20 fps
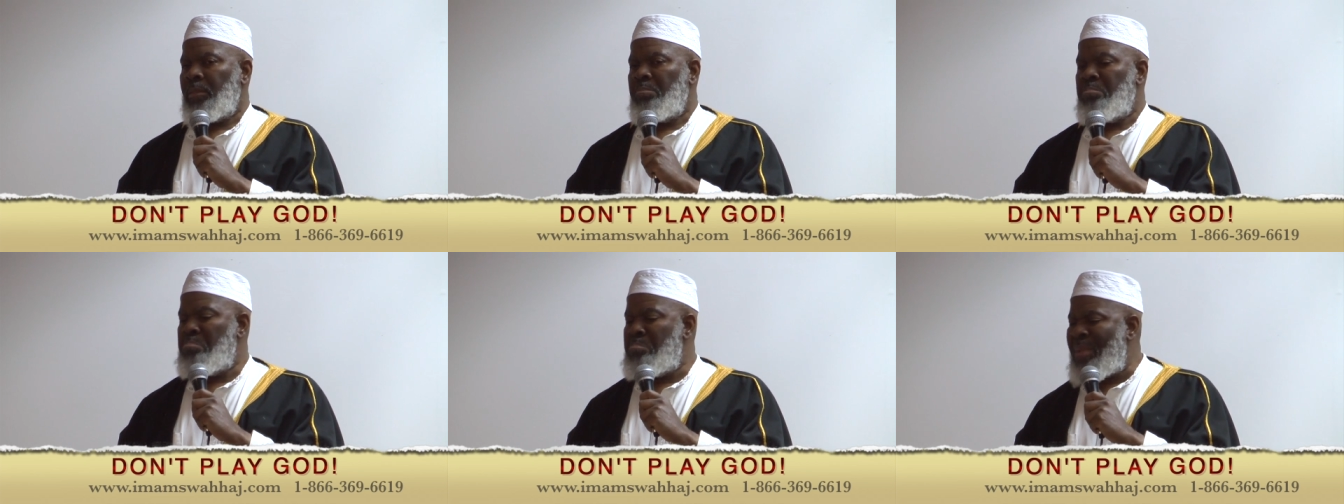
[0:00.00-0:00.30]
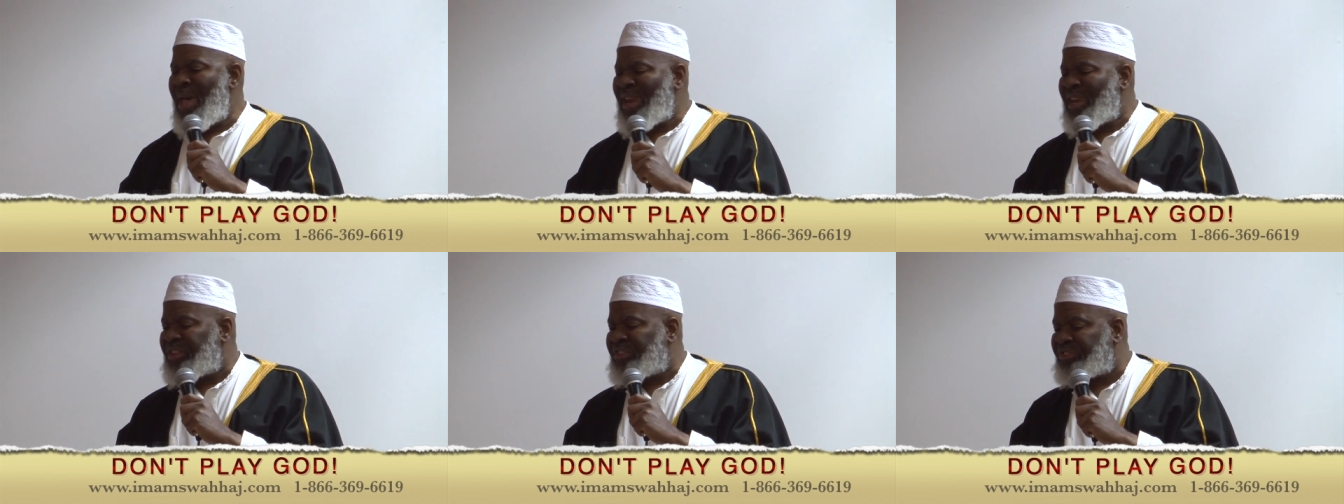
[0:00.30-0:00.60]

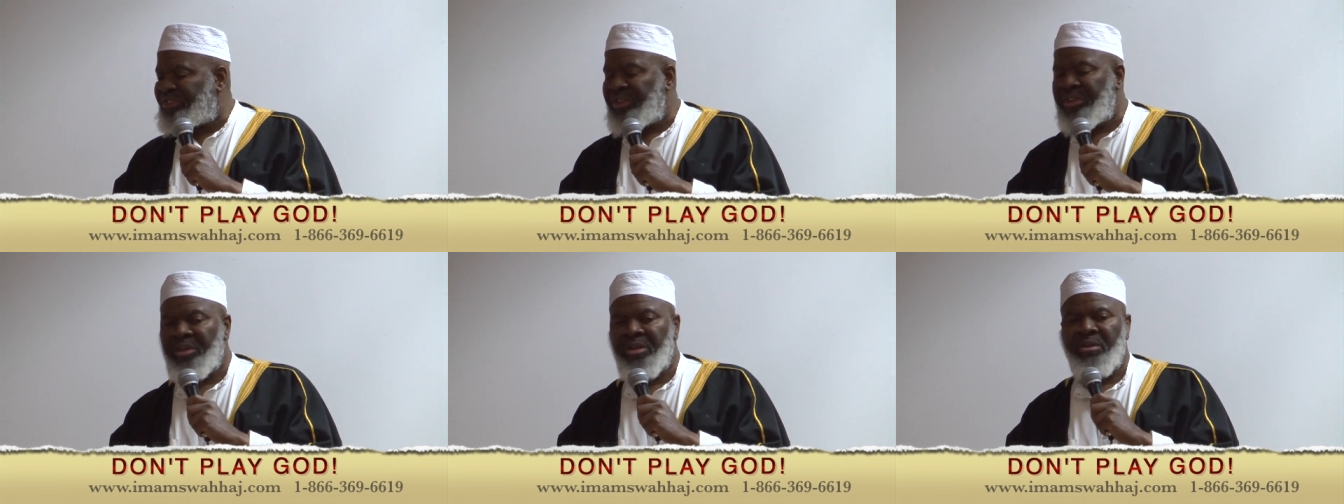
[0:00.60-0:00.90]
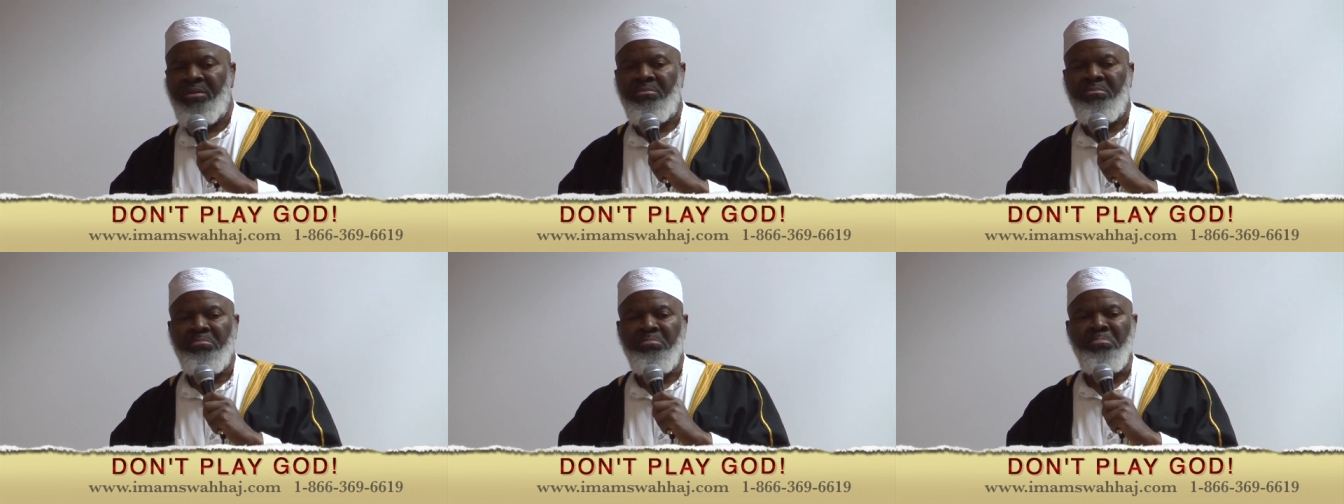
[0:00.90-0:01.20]
Medicine
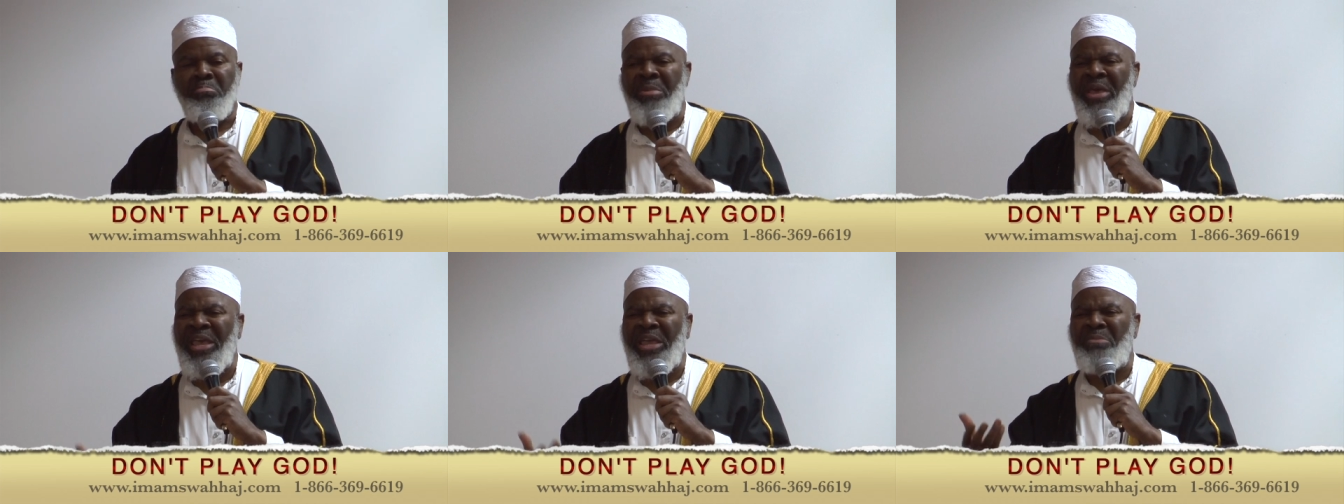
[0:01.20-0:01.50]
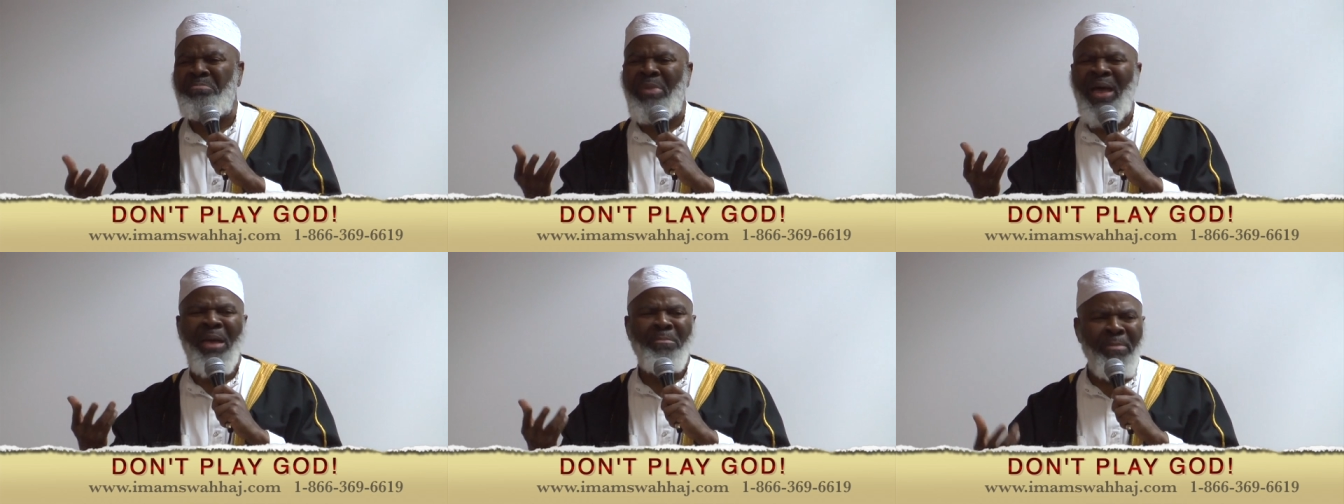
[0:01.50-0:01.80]

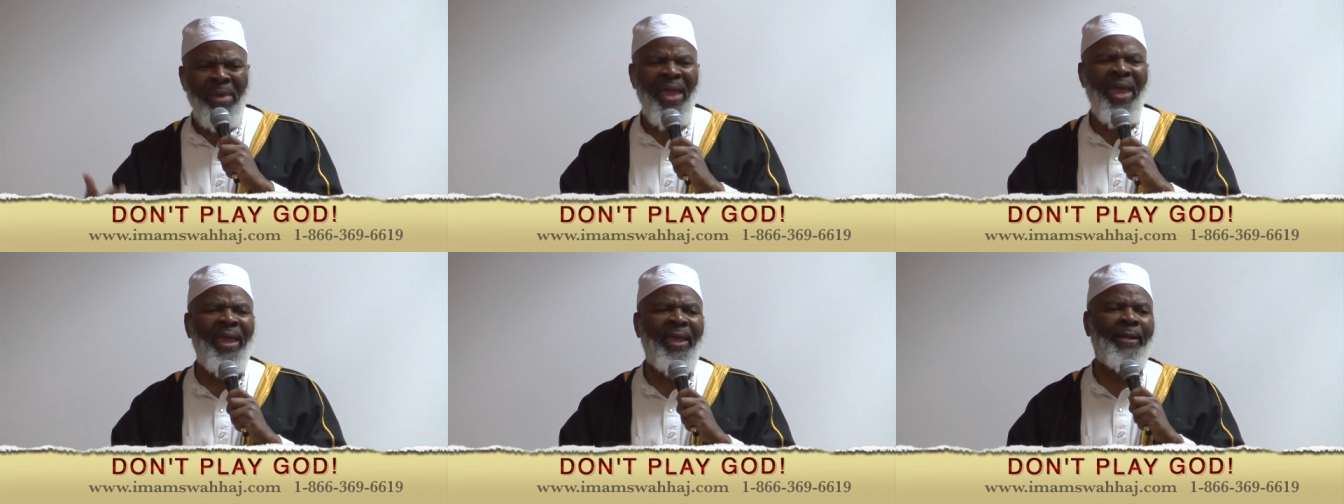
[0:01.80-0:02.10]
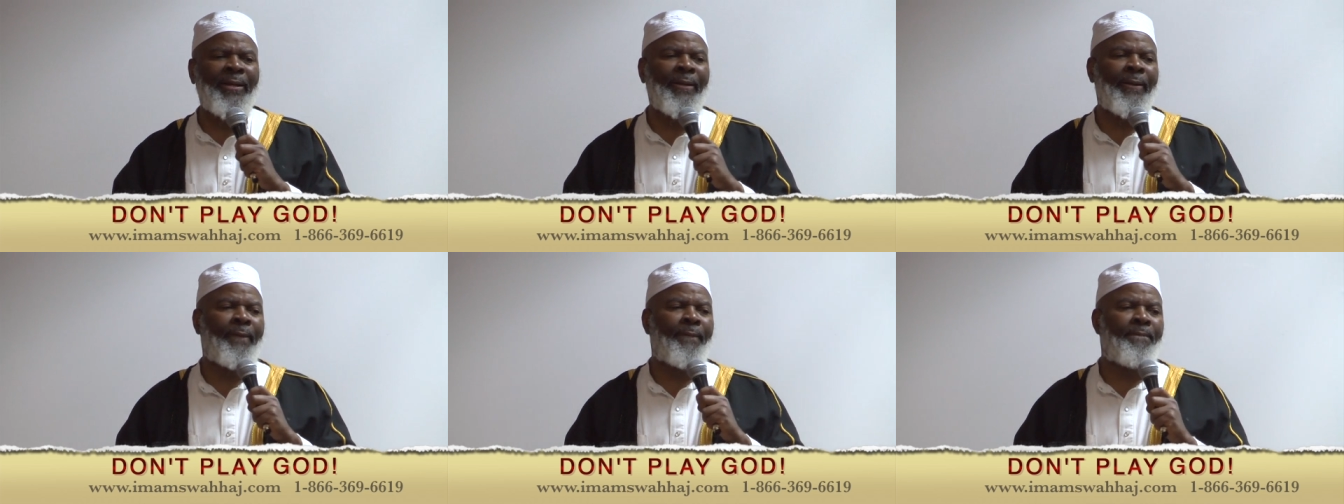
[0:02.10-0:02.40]
made by
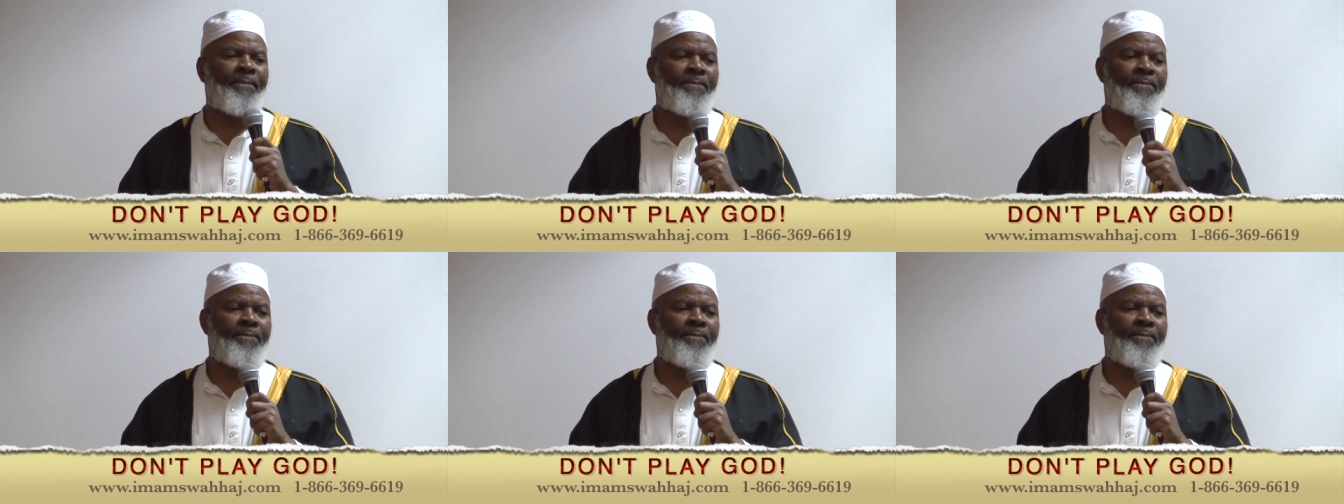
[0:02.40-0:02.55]
man.